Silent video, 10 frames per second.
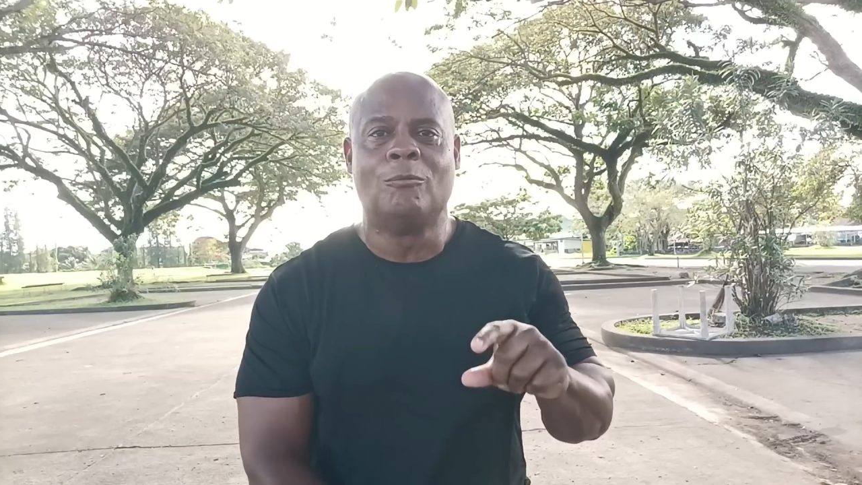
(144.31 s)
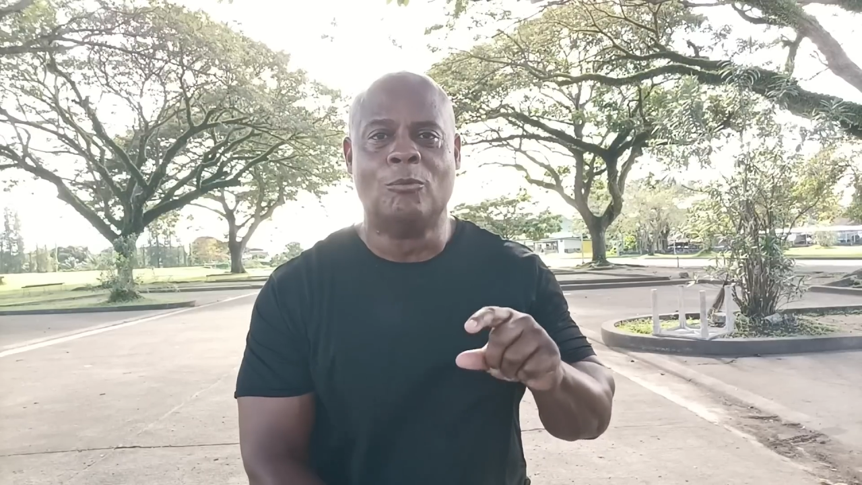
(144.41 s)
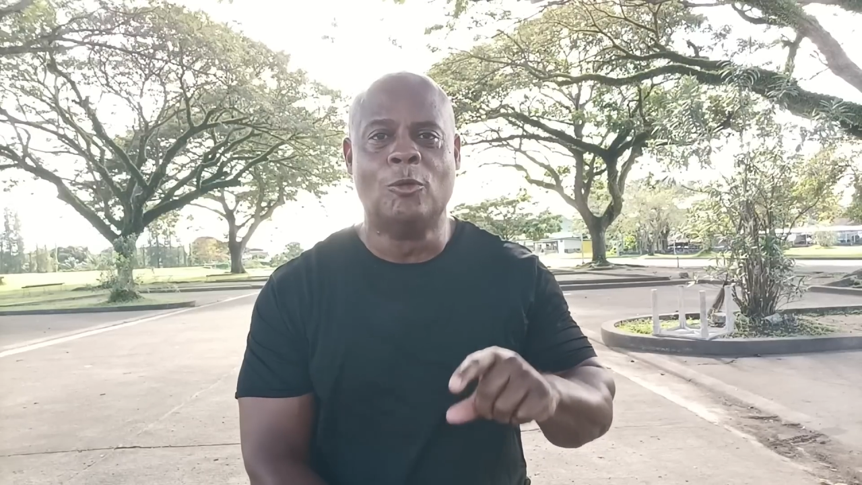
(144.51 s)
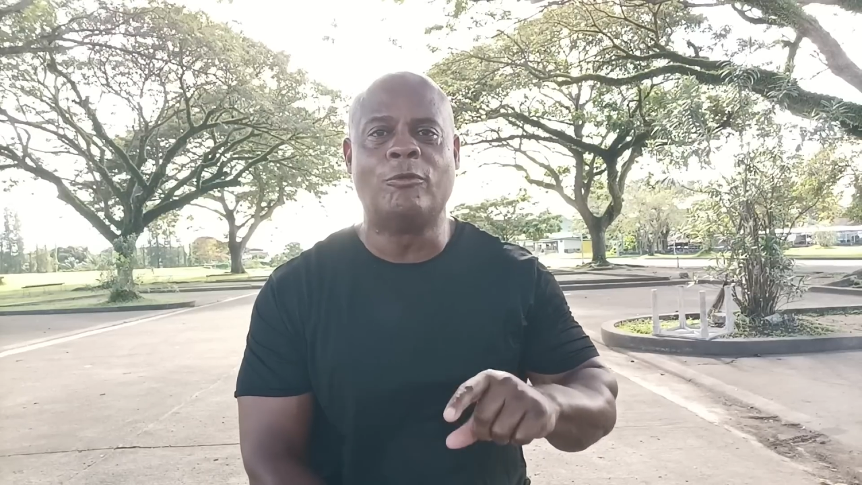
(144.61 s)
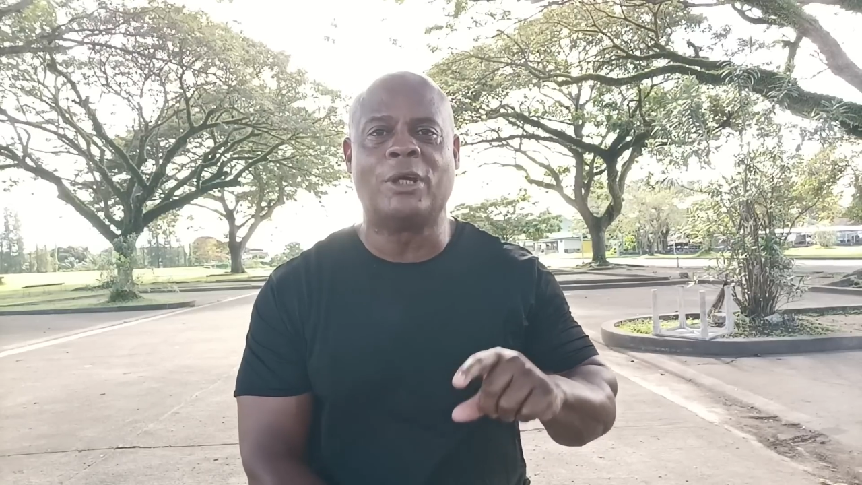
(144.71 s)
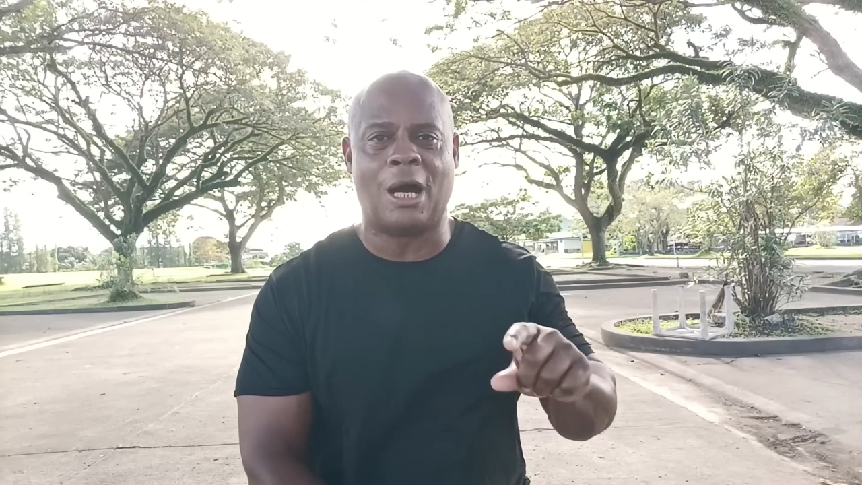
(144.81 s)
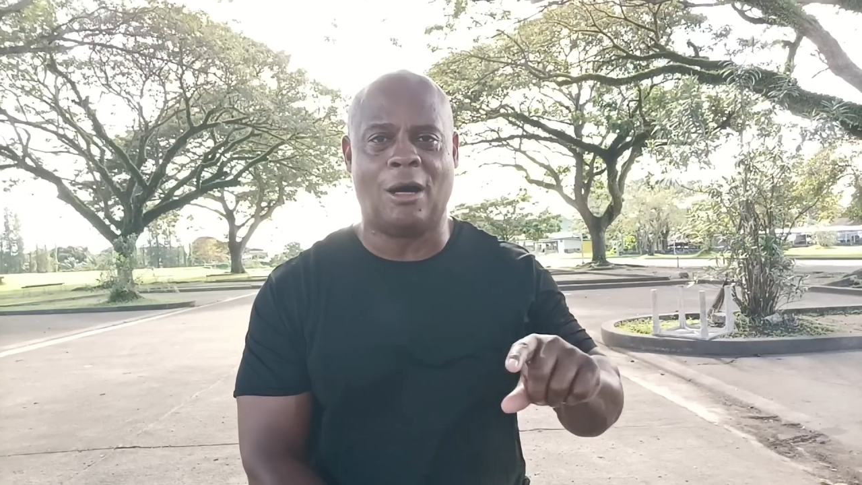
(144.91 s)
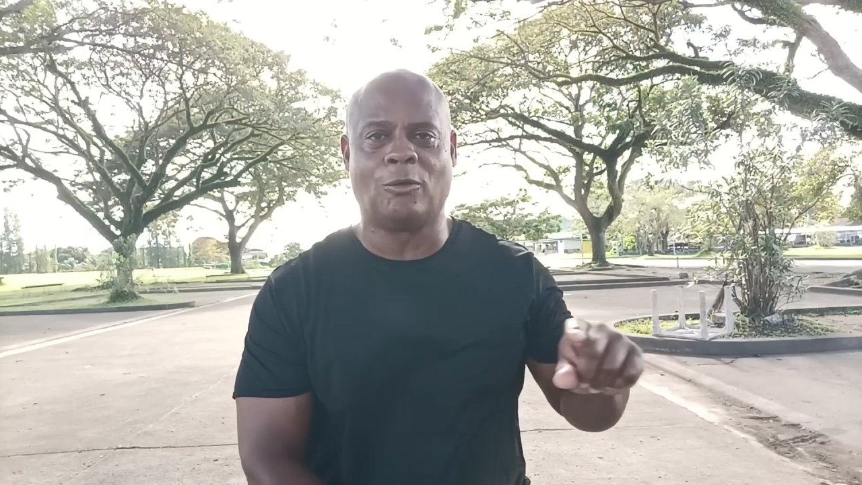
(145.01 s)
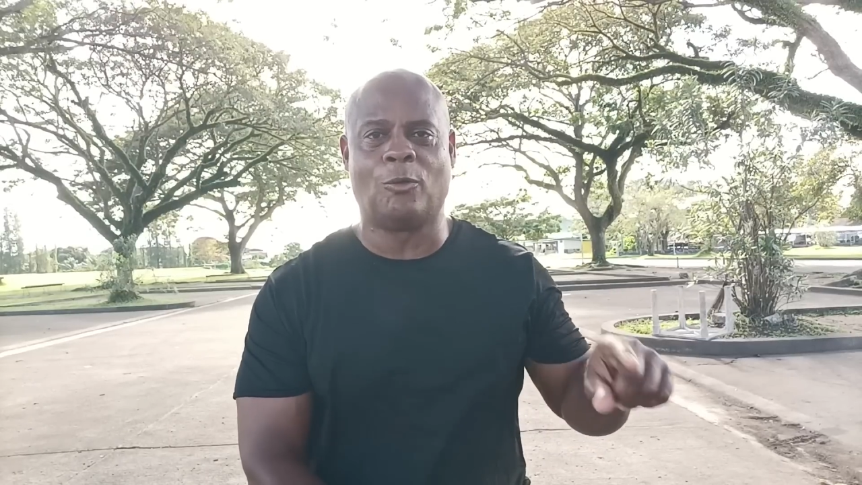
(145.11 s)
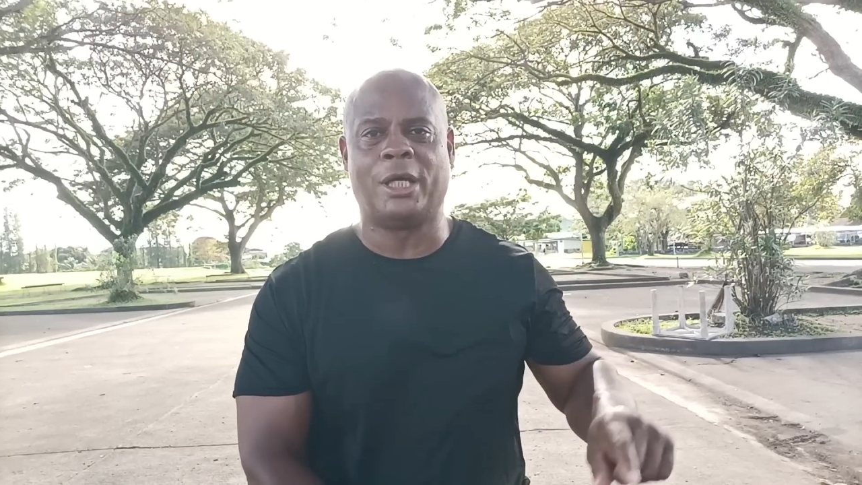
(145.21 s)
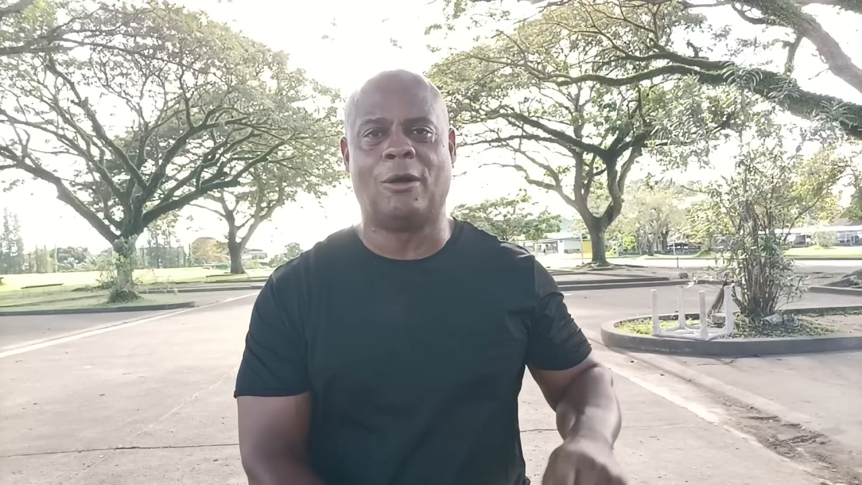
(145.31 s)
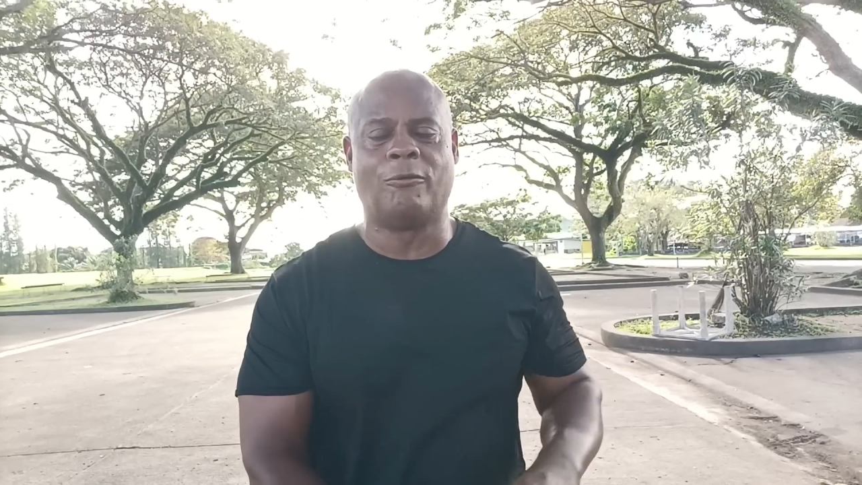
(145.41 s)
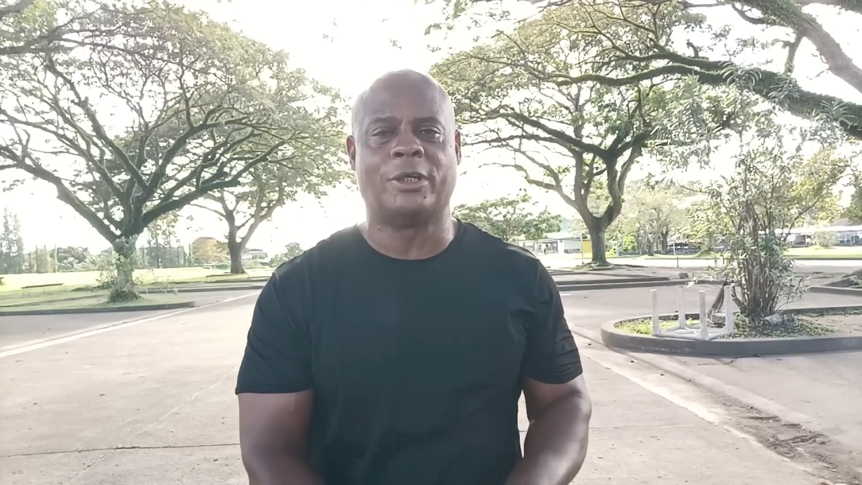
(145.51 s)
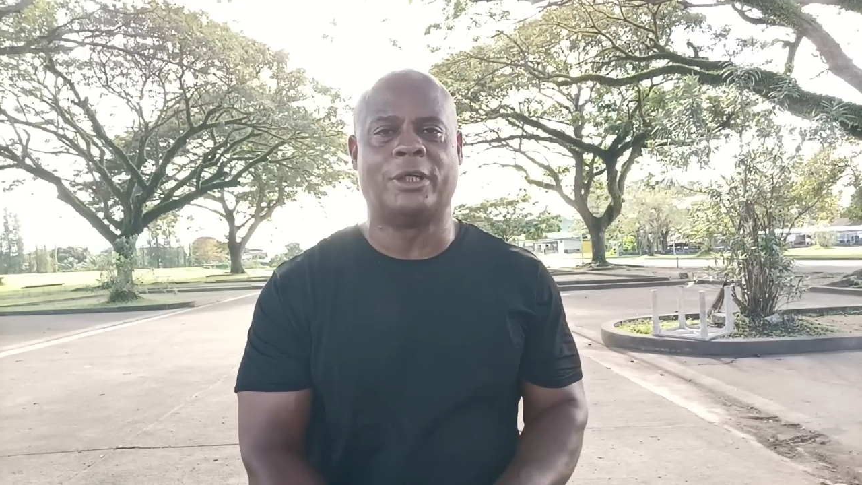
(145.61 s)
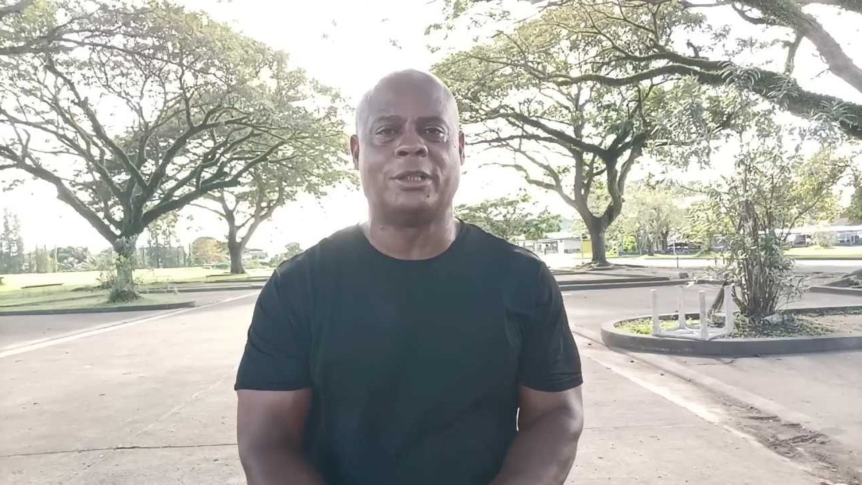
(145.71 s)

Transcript: moving all the way over